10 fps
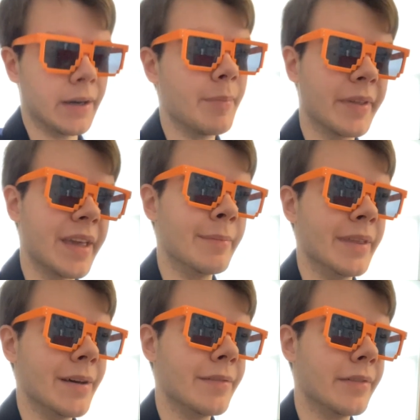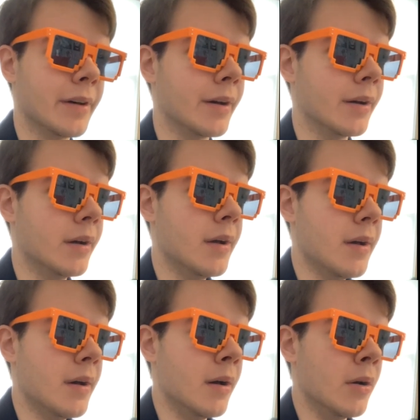I'm the game dev.
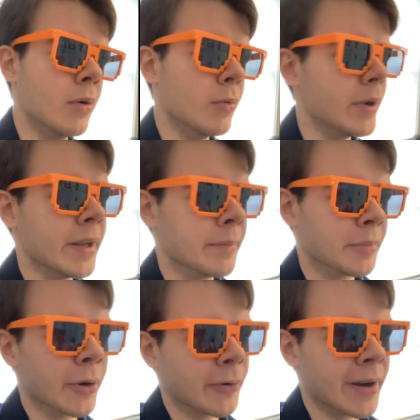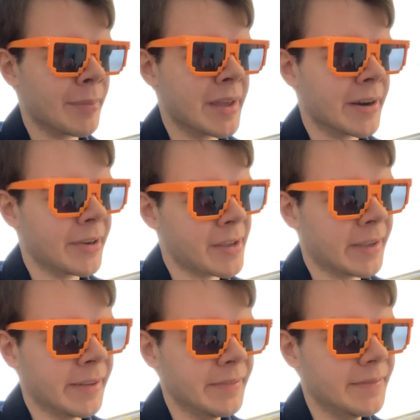We didn't program that
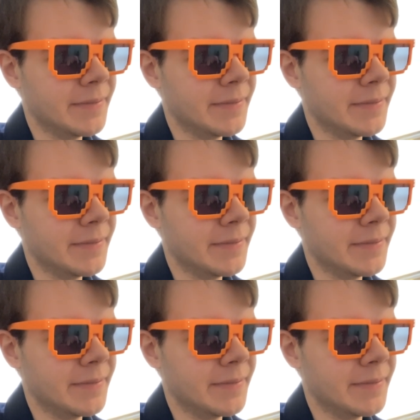area in.